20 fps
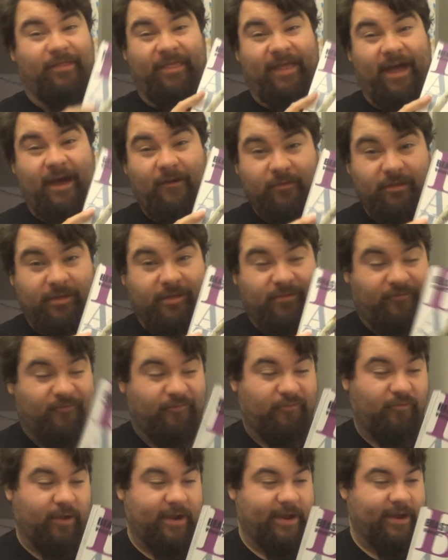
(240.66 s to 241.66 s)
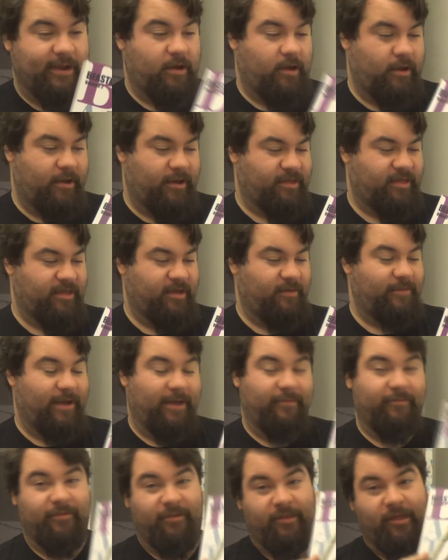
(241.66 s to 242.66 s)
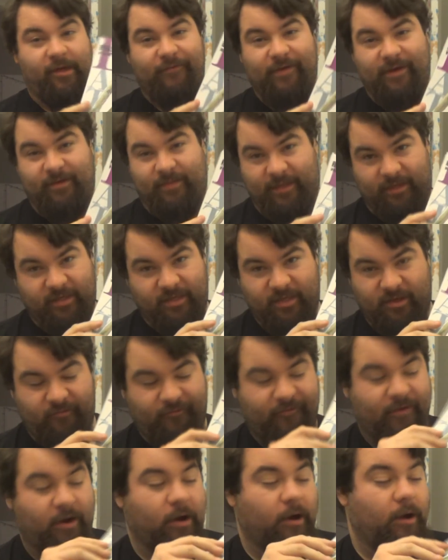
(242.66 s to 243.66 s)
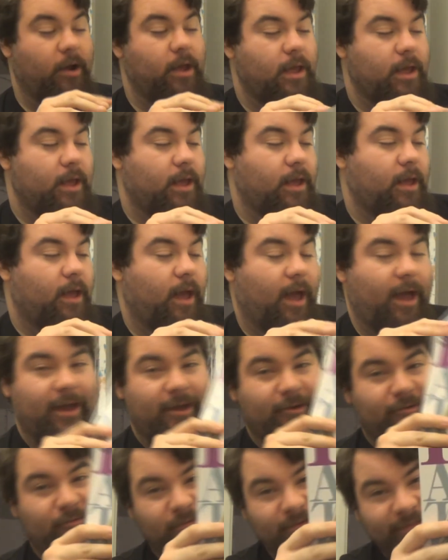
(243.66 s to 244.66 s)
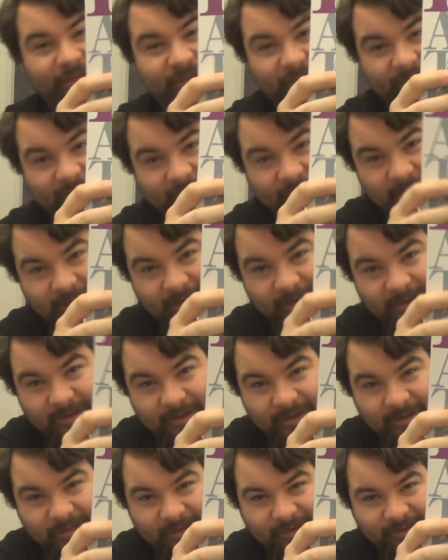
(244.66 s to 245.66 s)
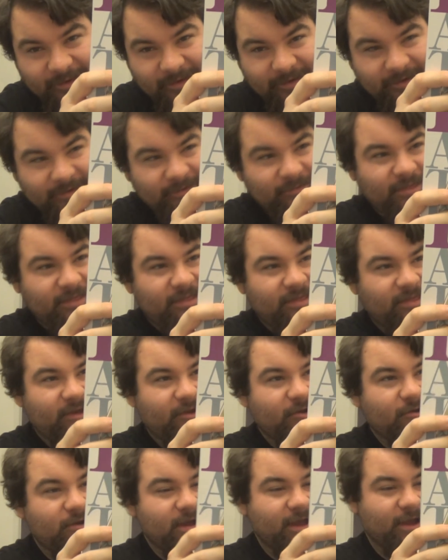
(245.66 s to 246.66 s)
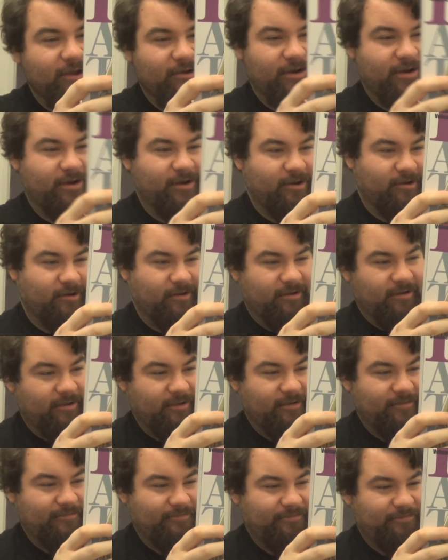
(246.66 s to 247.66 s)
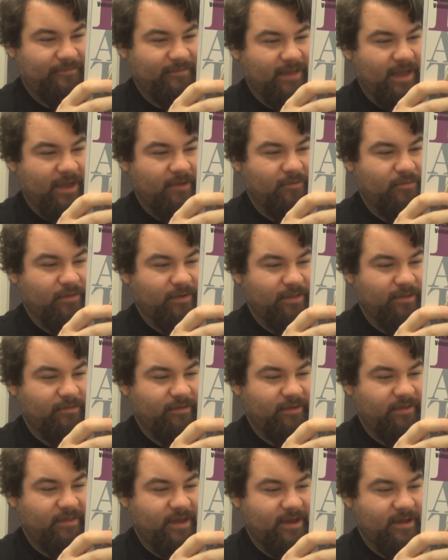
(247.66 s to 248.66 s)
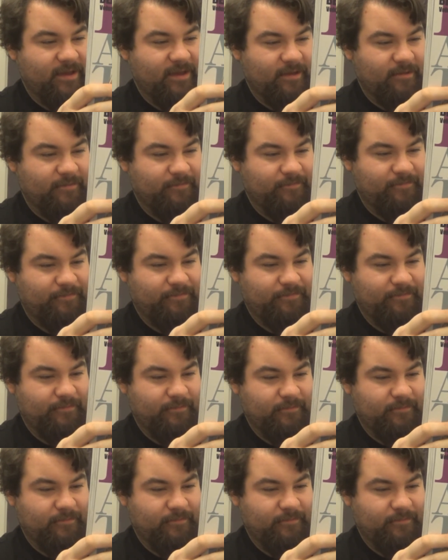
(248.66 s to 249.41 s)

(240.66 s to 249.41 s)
that was freaking awesome. I'm loving this so far. I really like the deer character. I really, really like him